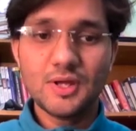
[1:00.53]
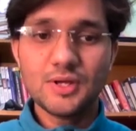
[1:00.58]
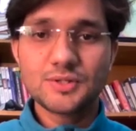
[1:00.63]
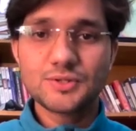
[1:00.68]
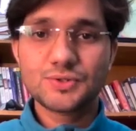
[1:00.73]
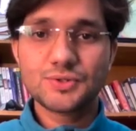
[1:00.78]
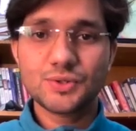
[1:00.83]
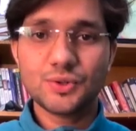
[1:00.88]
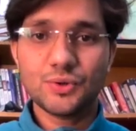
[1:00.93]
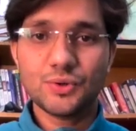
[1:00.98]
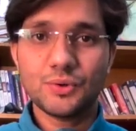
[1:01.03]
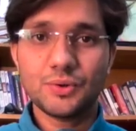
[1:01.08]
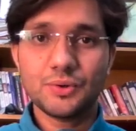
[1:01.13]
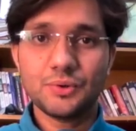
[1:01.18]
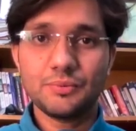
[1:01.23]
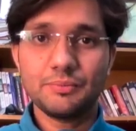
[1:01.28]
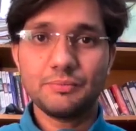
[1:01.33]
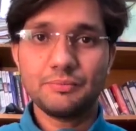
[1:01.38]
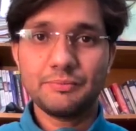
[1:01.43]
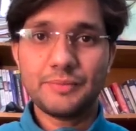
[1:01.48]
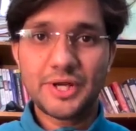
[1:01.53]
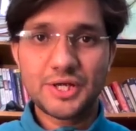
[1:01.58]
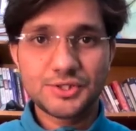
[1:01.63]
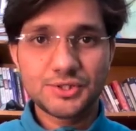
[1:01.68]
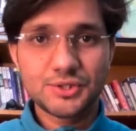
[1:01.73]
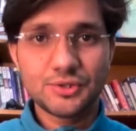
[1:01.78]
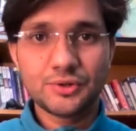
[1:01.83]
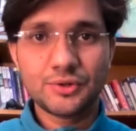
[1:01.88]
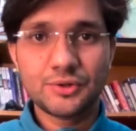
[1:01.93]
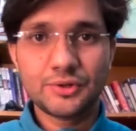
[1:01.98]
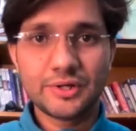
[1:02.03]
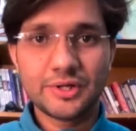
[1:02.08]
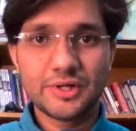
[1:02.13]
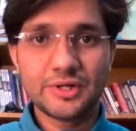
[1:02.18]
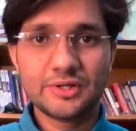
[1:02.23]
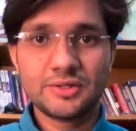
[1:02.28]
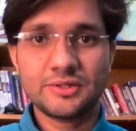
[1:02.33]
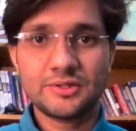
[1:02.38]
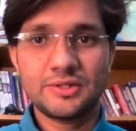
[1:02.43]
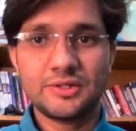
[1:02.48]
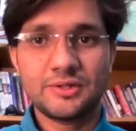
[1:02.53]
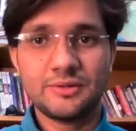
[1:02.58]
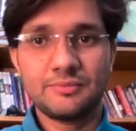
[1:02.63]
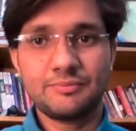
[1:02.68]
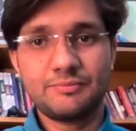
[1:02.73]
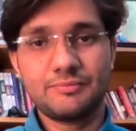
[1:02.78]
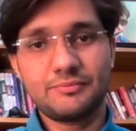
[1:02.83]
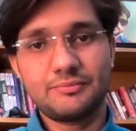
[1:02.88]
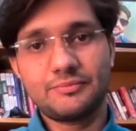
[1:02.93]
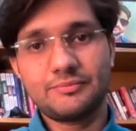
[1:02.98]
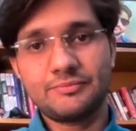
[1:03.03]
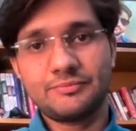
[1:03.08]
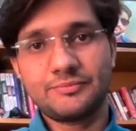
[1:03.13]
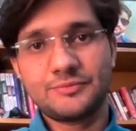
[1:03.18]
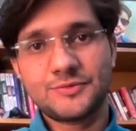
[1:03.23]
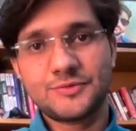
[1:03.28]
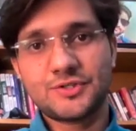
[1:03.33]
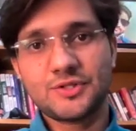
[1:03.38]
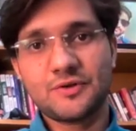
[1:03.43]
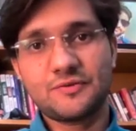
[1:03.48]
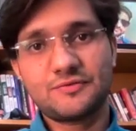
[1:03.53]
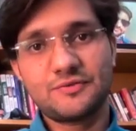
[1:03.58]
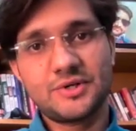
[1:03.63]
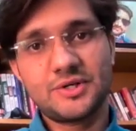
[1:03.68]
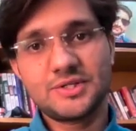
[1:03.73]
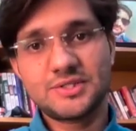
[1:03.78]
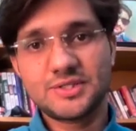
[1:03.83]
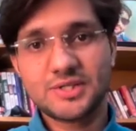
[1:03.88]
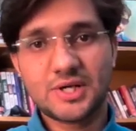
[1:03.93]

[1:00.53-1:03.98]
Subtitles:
So make sure the softwares